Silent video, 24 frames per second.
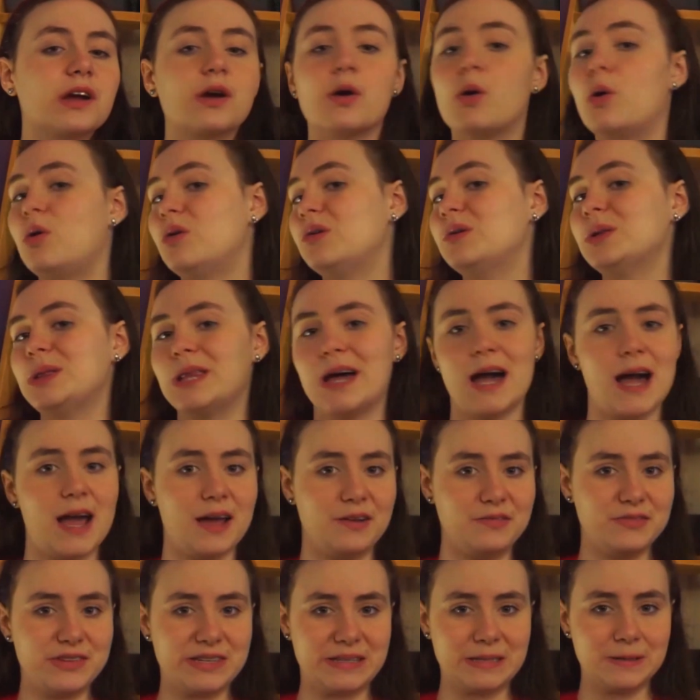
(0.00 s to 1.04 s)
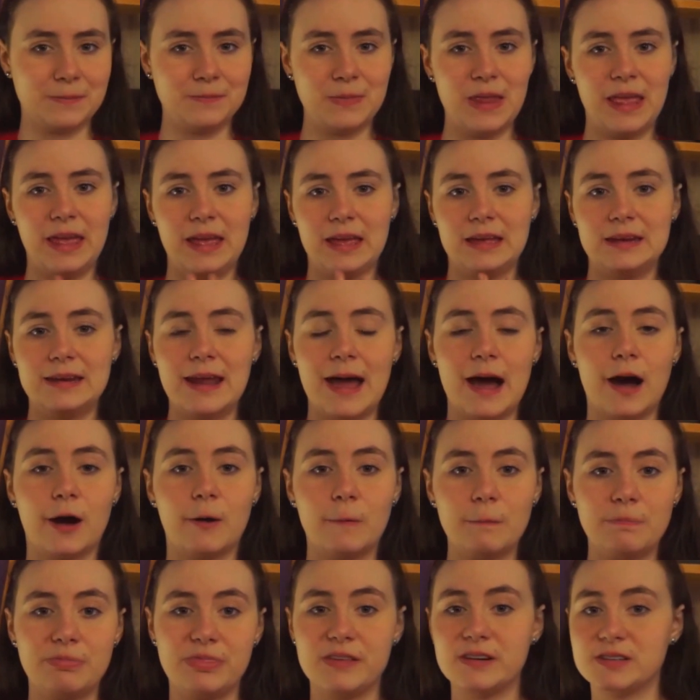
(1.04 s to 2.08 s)
whole life.
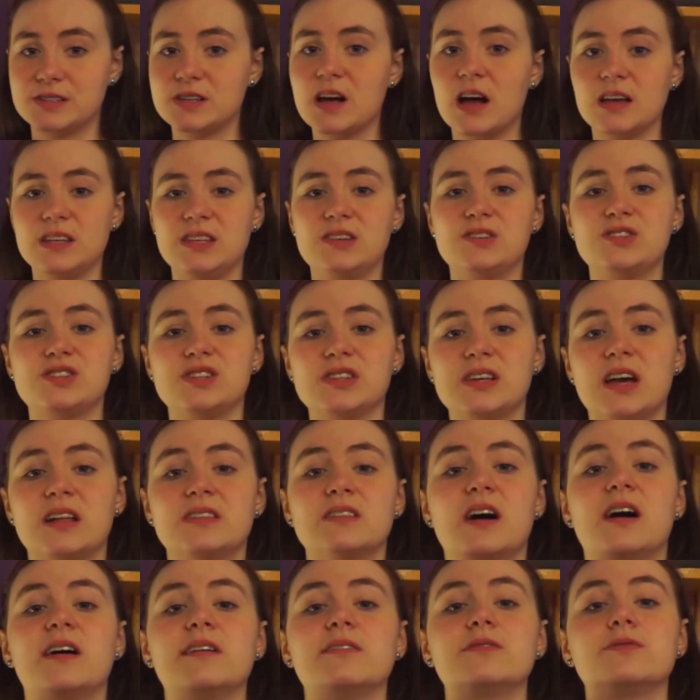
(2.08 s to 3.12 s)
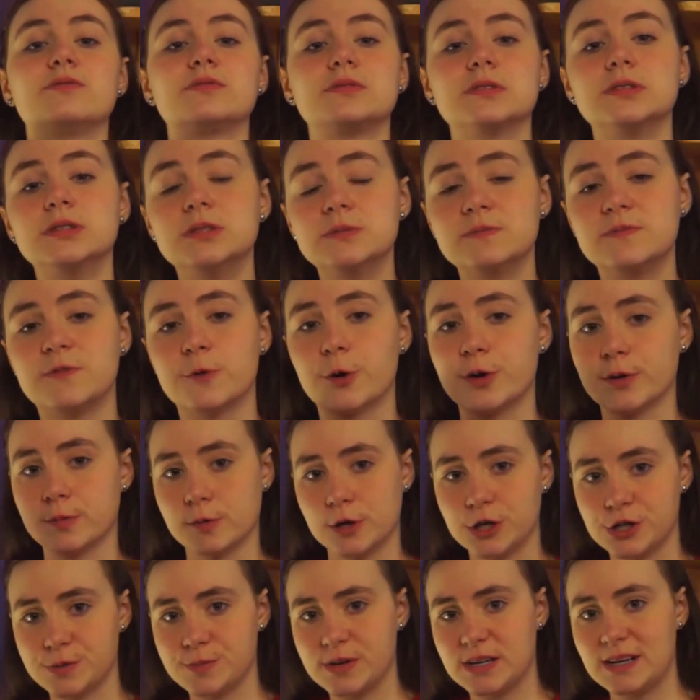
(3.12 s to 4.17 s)
Now, there's not usually a lot of room for
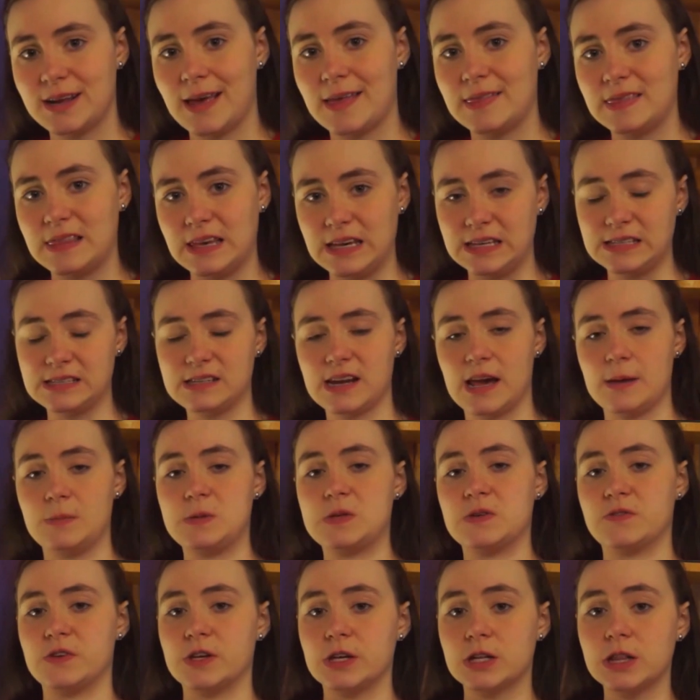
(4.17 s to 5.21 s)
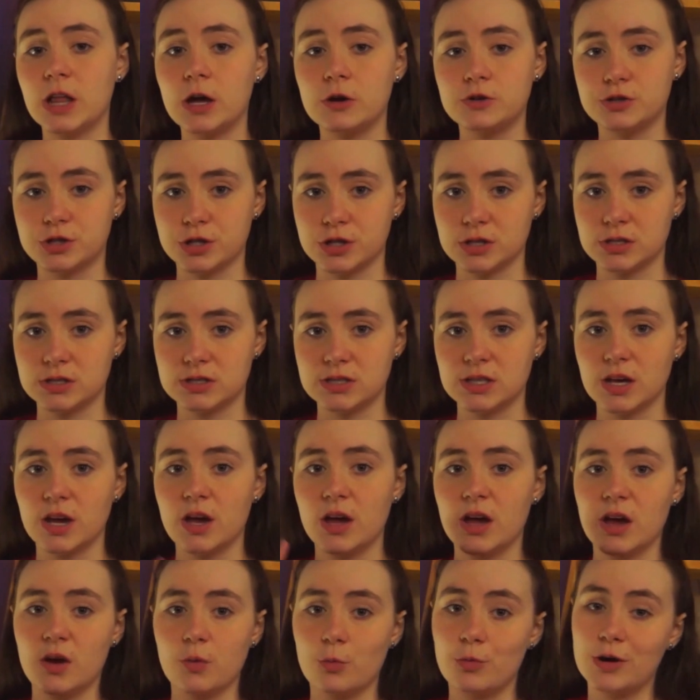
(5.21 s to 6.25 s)
enrichment in these types of enclosures,
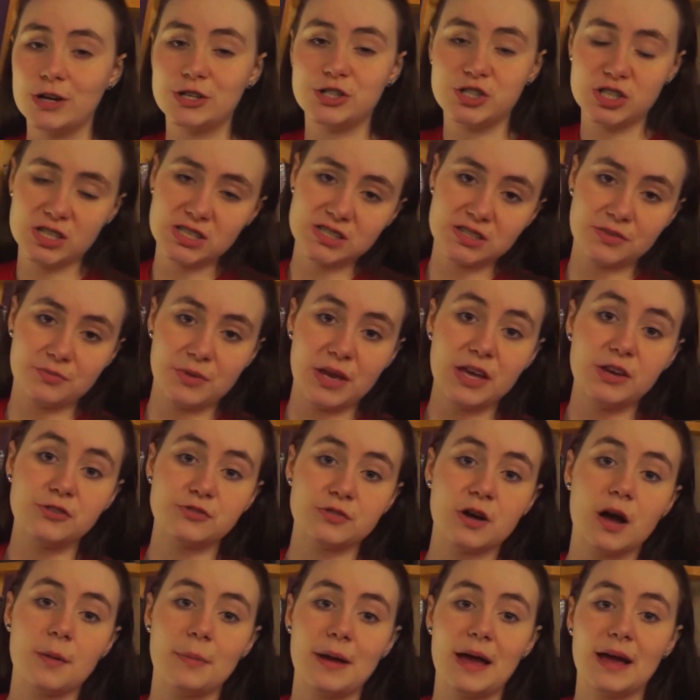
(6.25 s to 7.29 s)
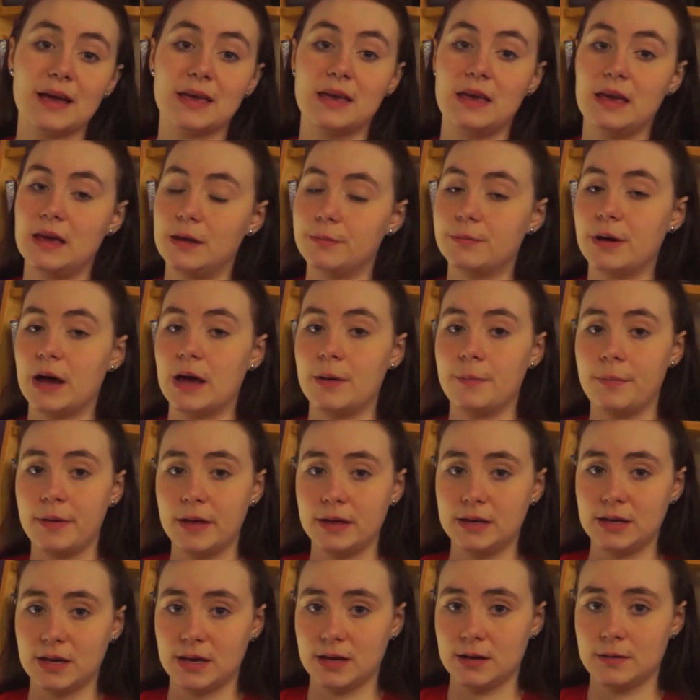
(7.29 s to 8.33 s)
which is the main drawback in my
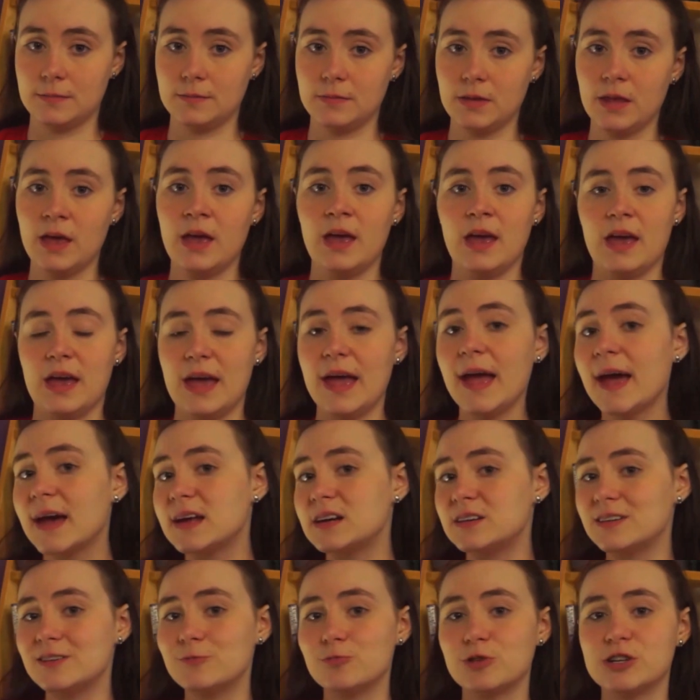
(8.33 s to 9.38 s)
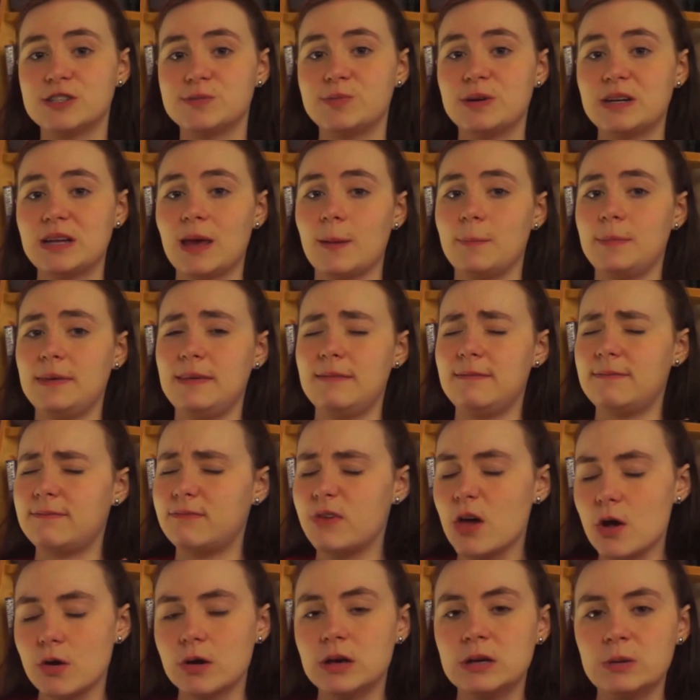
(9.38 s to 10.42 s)
opinion. And enrichment can be
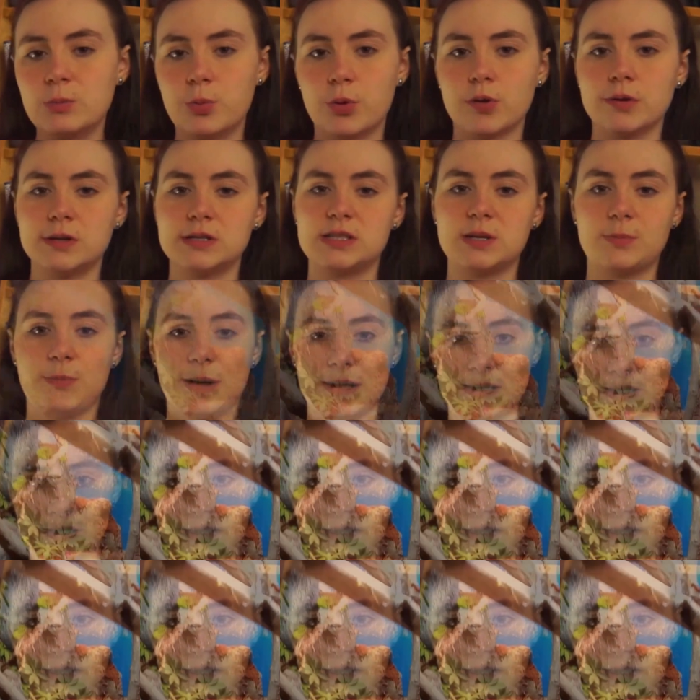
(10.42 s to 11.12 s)
very important to pet